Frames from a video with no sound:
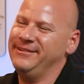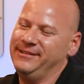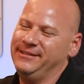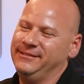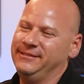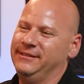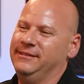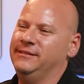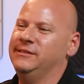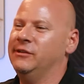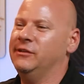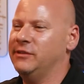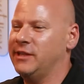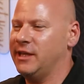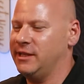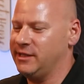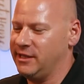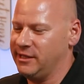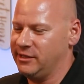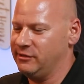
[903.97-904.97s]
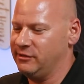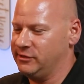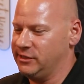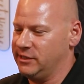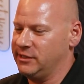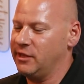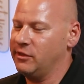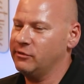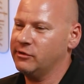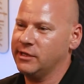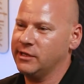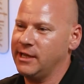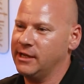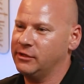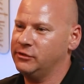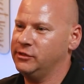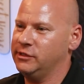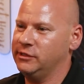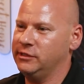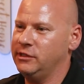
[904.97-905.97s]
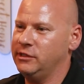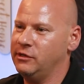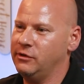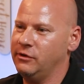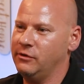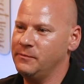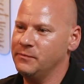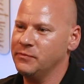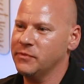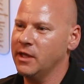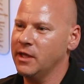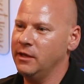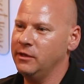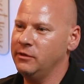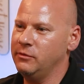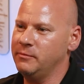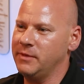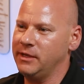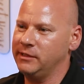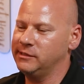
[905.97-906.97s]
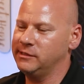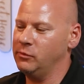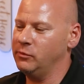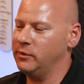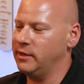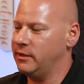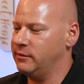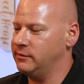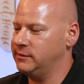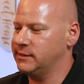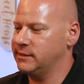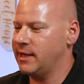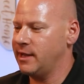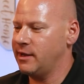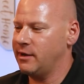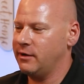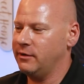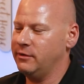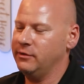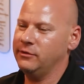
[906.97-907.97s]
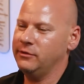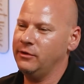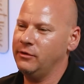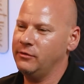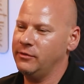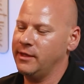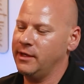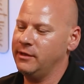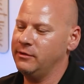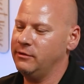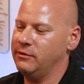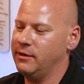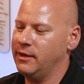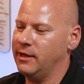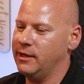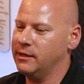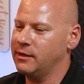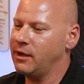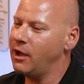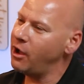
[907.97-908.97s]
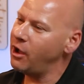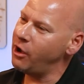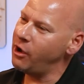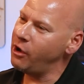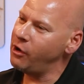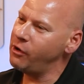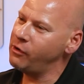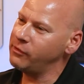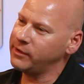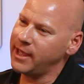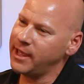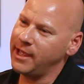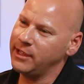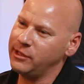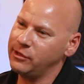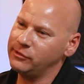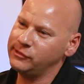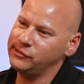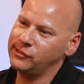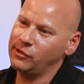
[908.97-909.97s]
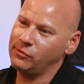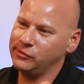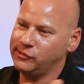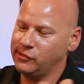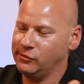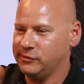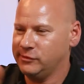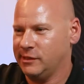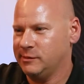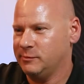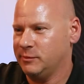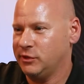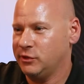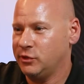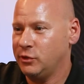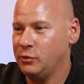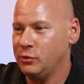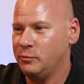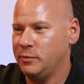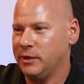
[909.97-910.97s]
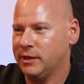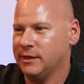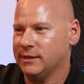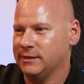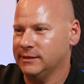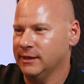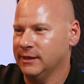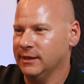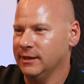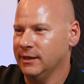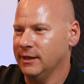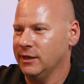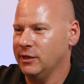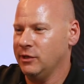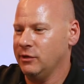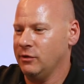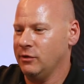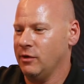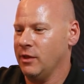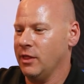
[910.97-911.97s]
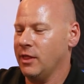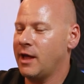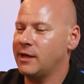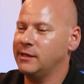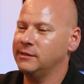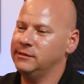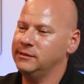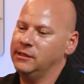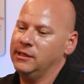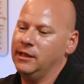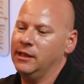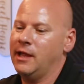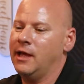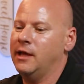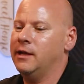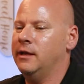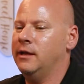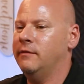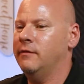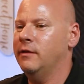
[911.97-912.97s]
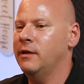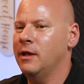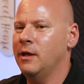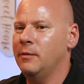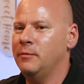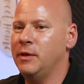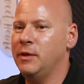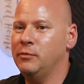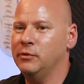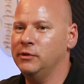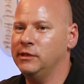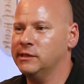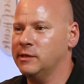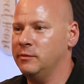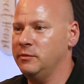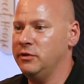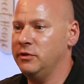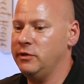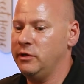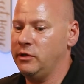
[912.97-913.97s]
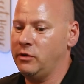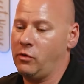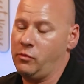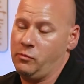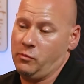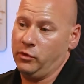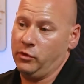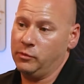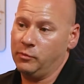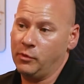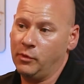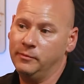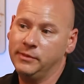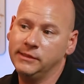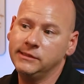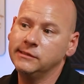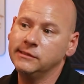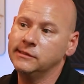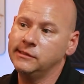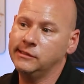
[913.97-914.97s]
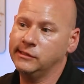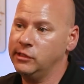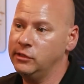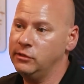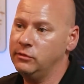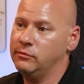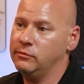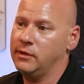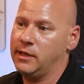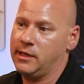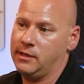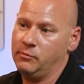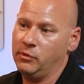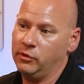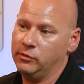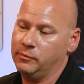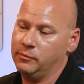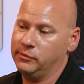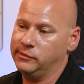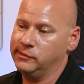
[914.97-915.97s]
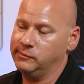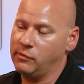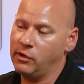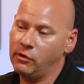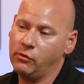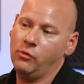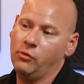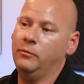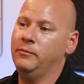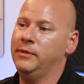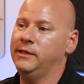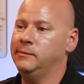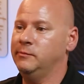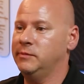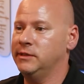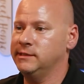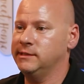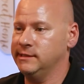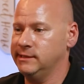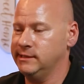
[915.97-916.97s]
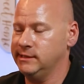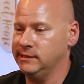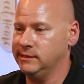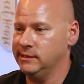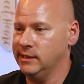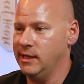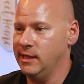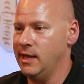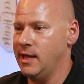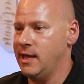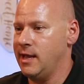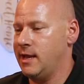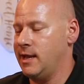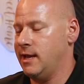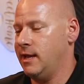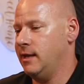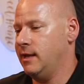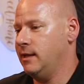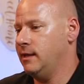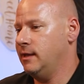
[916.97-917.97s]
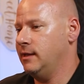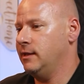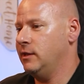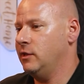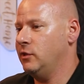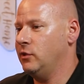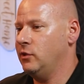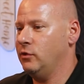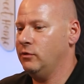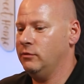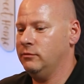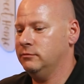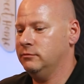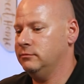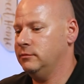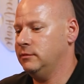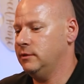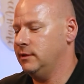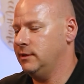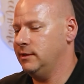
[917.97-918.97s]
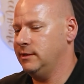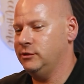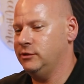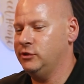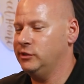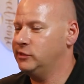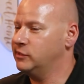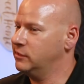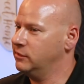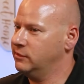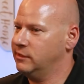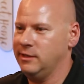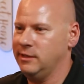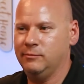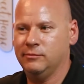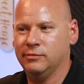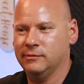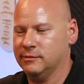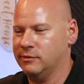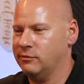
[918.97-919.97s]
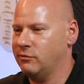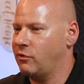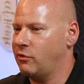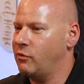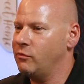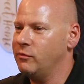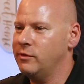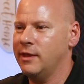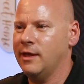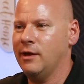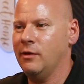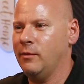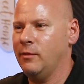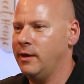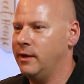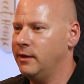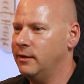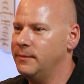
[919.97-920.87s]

And so then, then there's another connection, you know. Yeah. You met someone else there, you know, that you're like, oh, okay, you're so and so's husband too, because yeah. you know a lot of a lot of people in the community own multiple businesses too, and multiple small home based businesses, mm-hmm. and you know it just keeps growing that way.